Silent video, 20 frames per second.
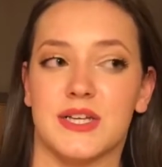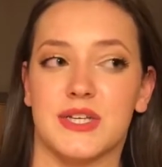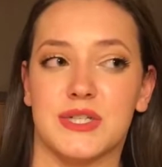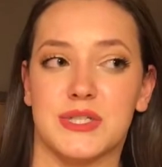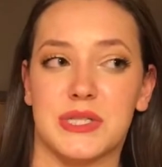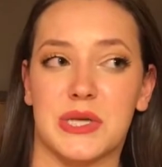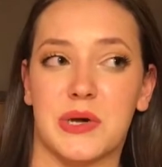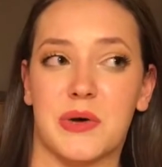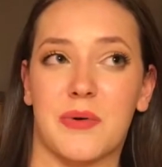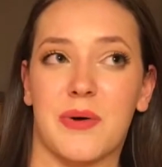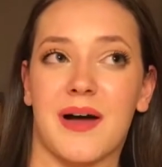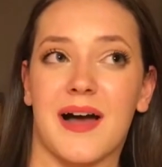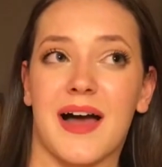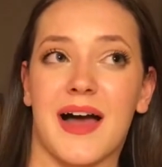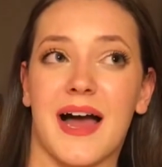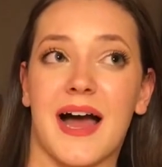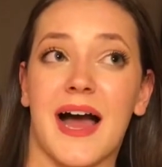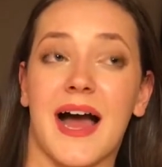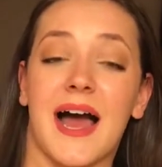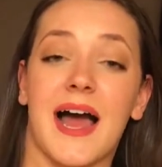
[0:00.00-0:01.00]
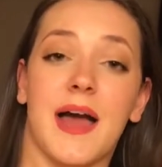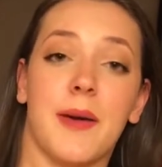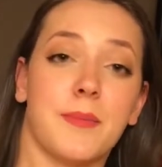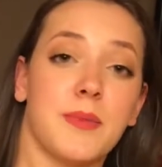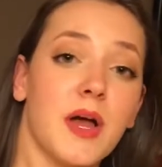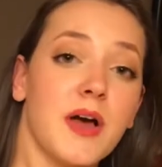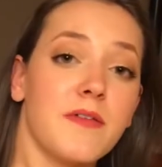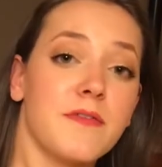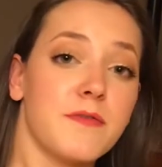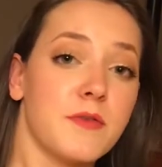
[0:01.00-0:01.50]
So I'm
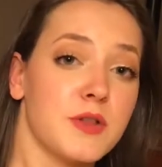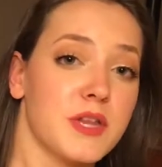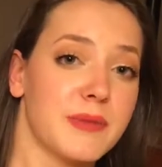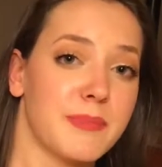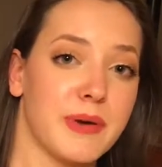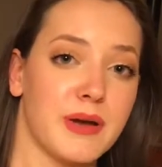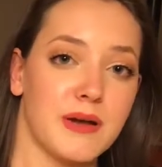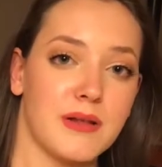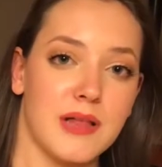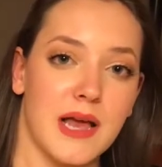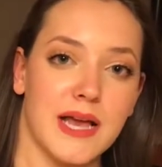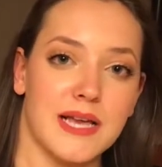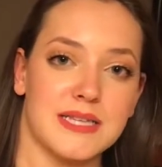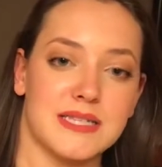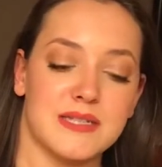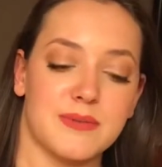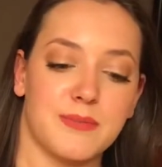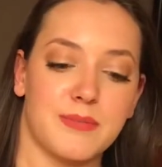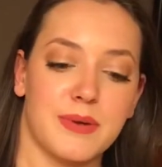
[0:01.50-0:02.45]
not fully paralyzed,